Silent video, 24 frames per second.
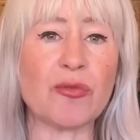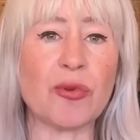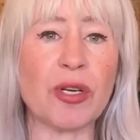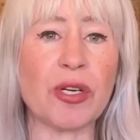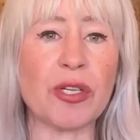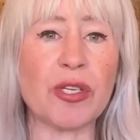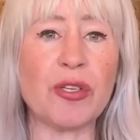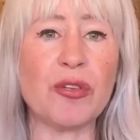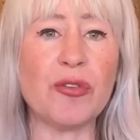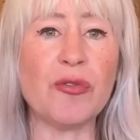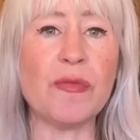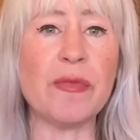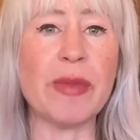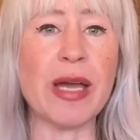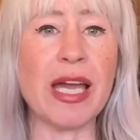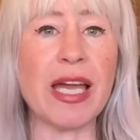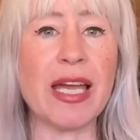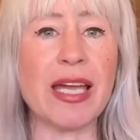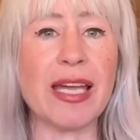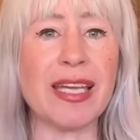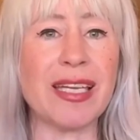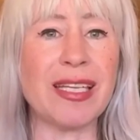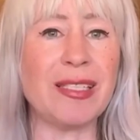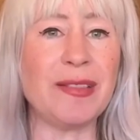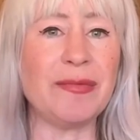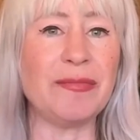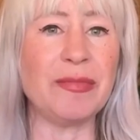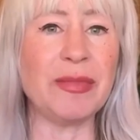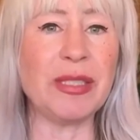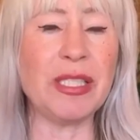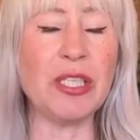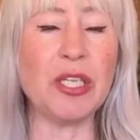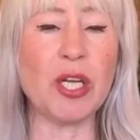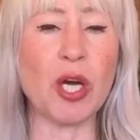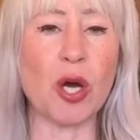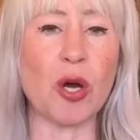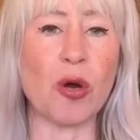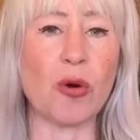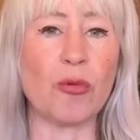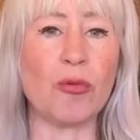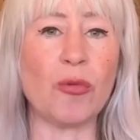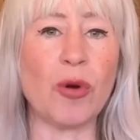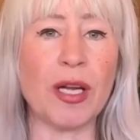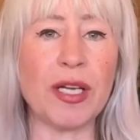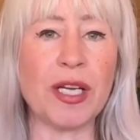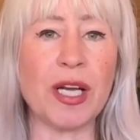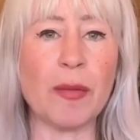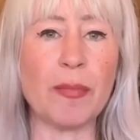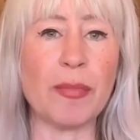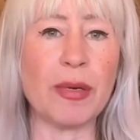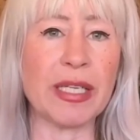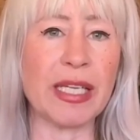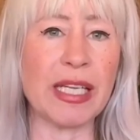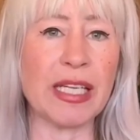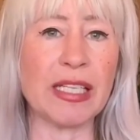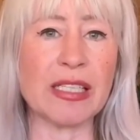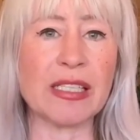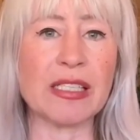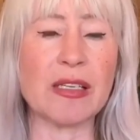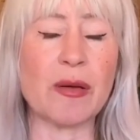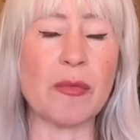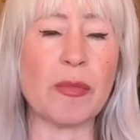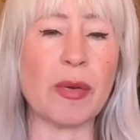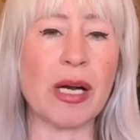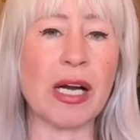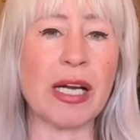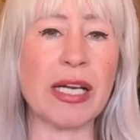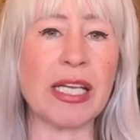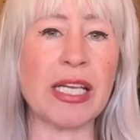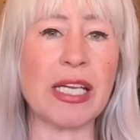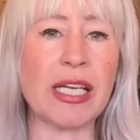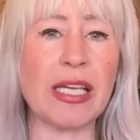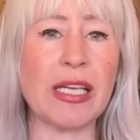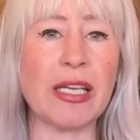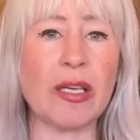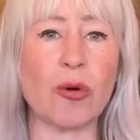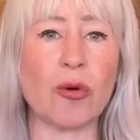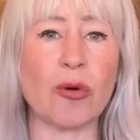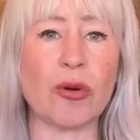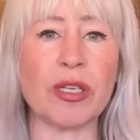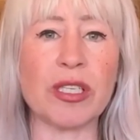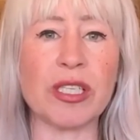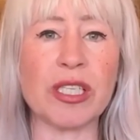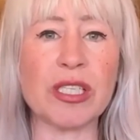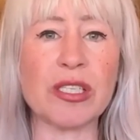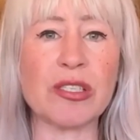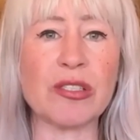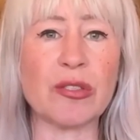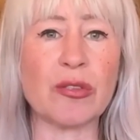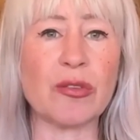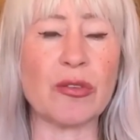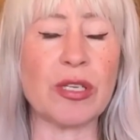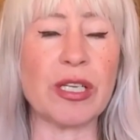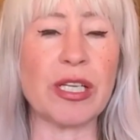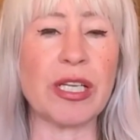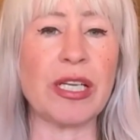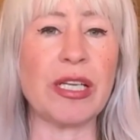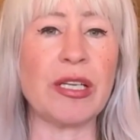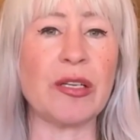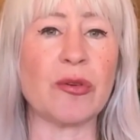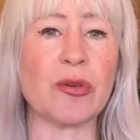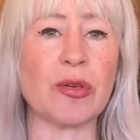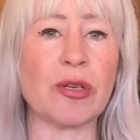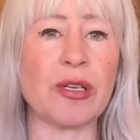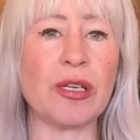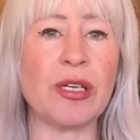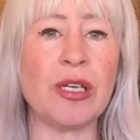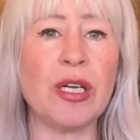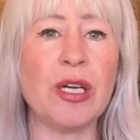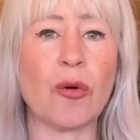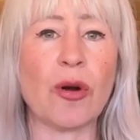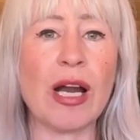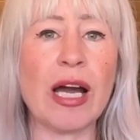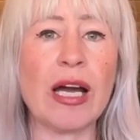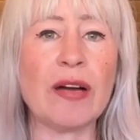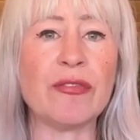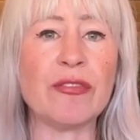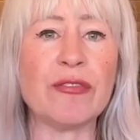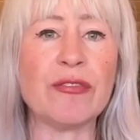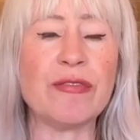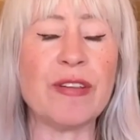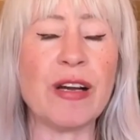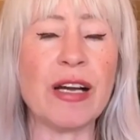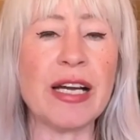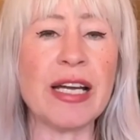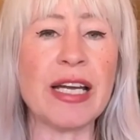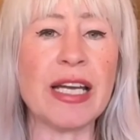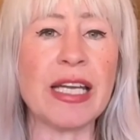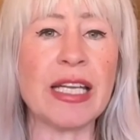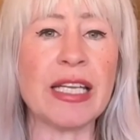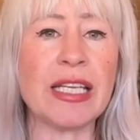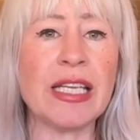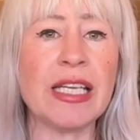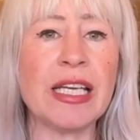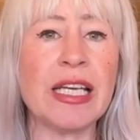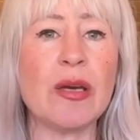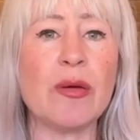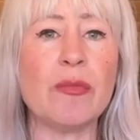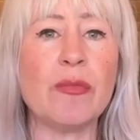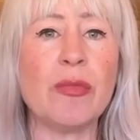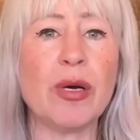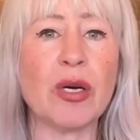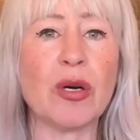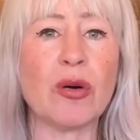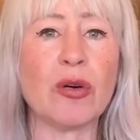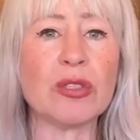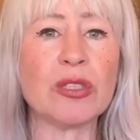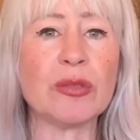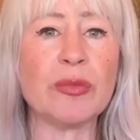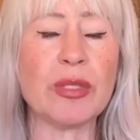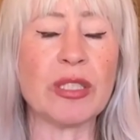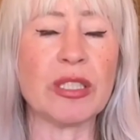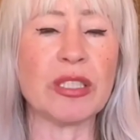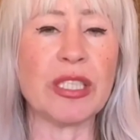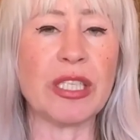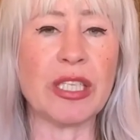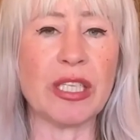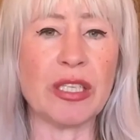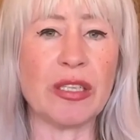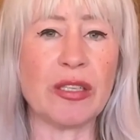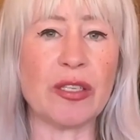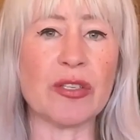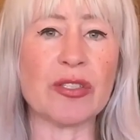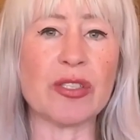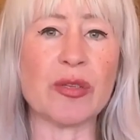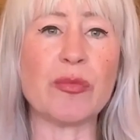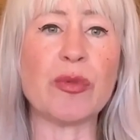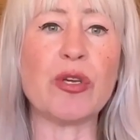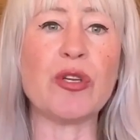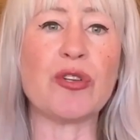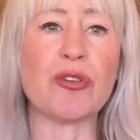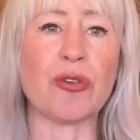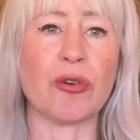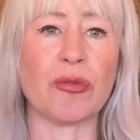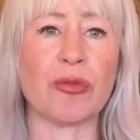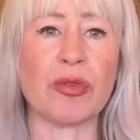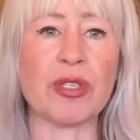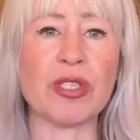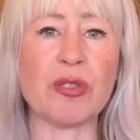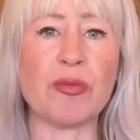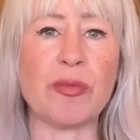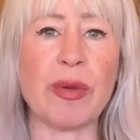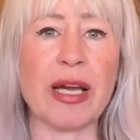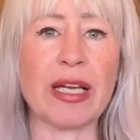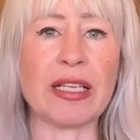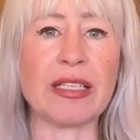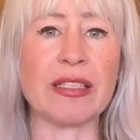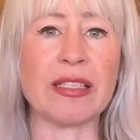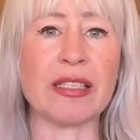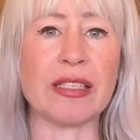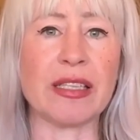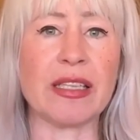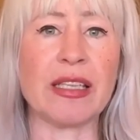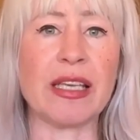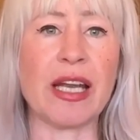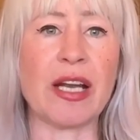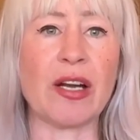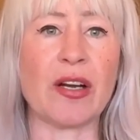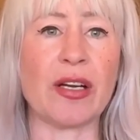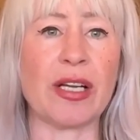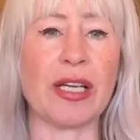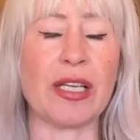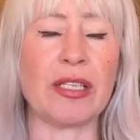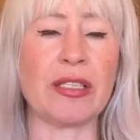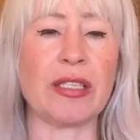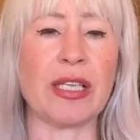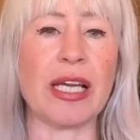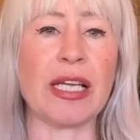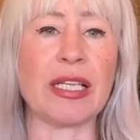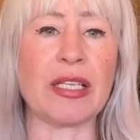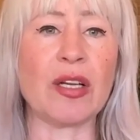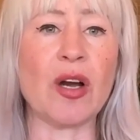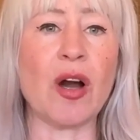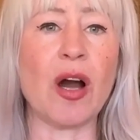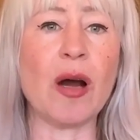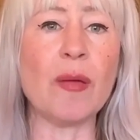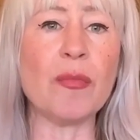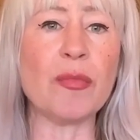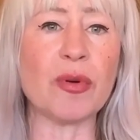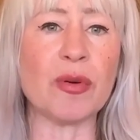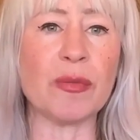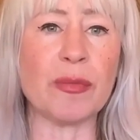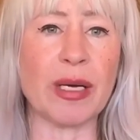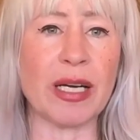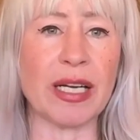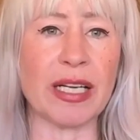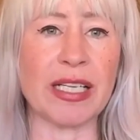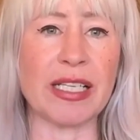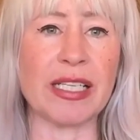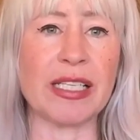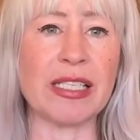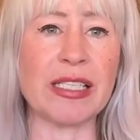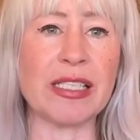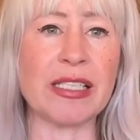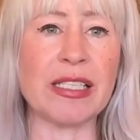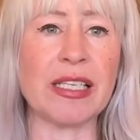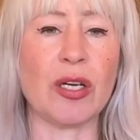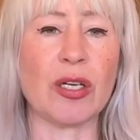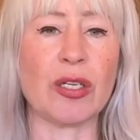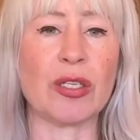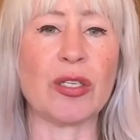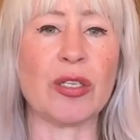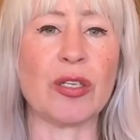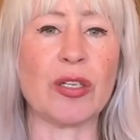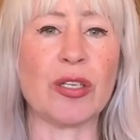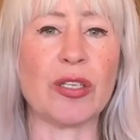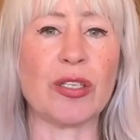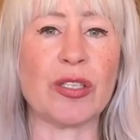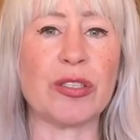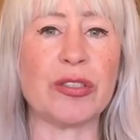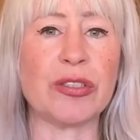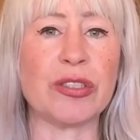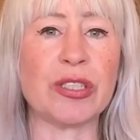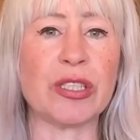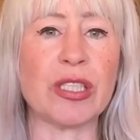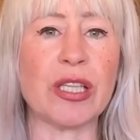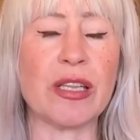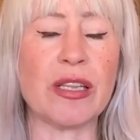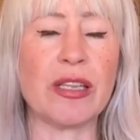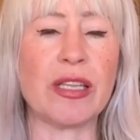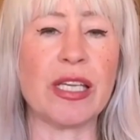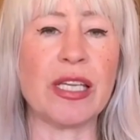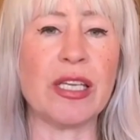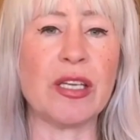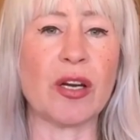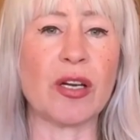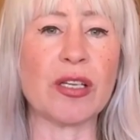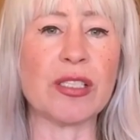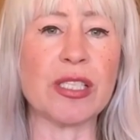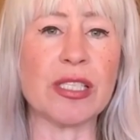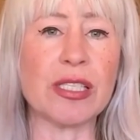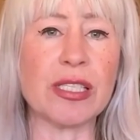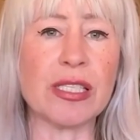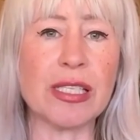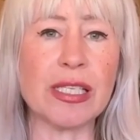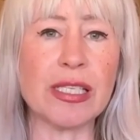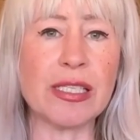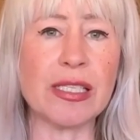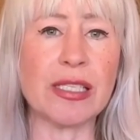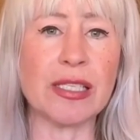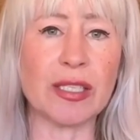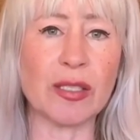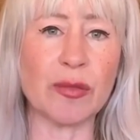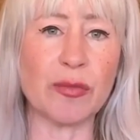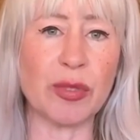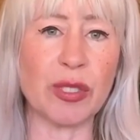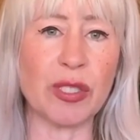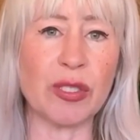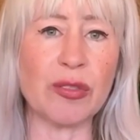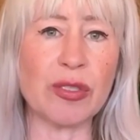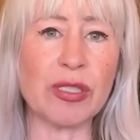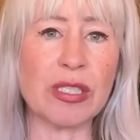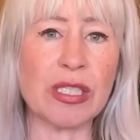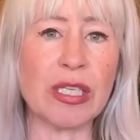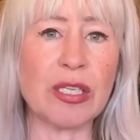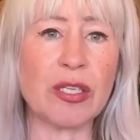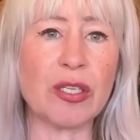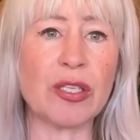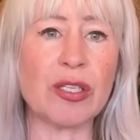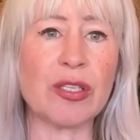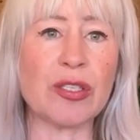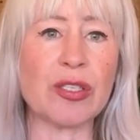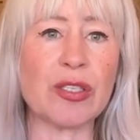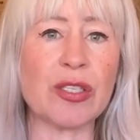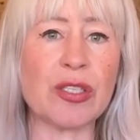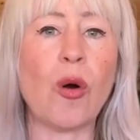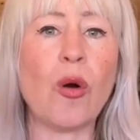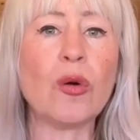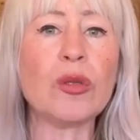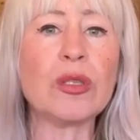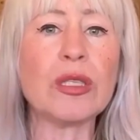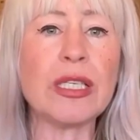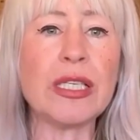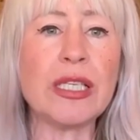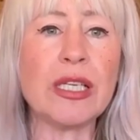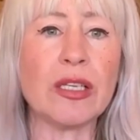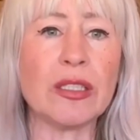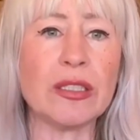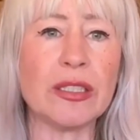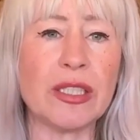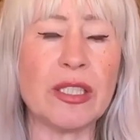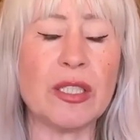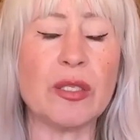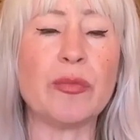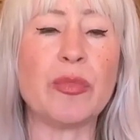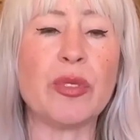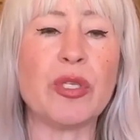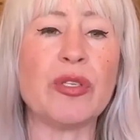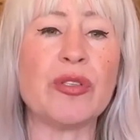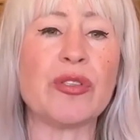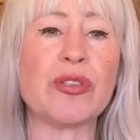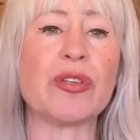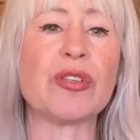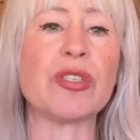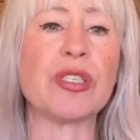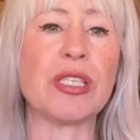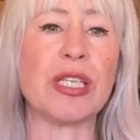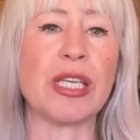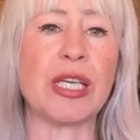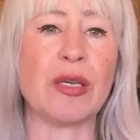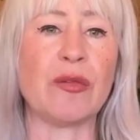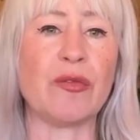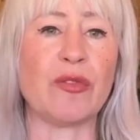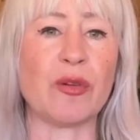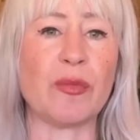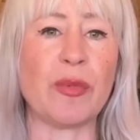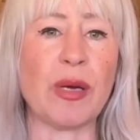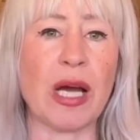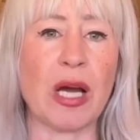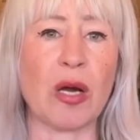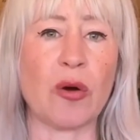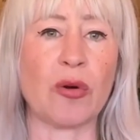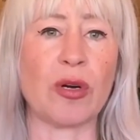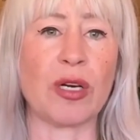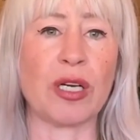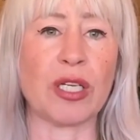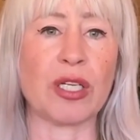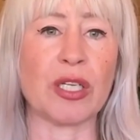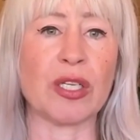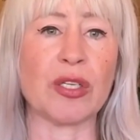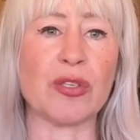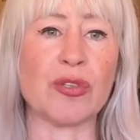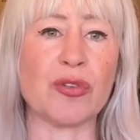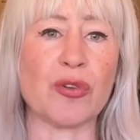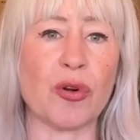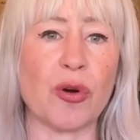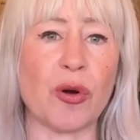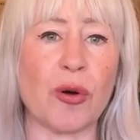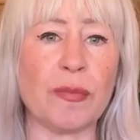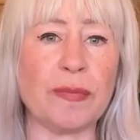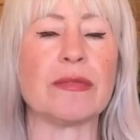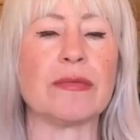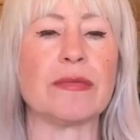where you may, run up against somebody or disagree or have a fight, but ultimately there's a mutual respect there and compromise occurs, the narcissistic abuse centers only on the abuser's need for power and control.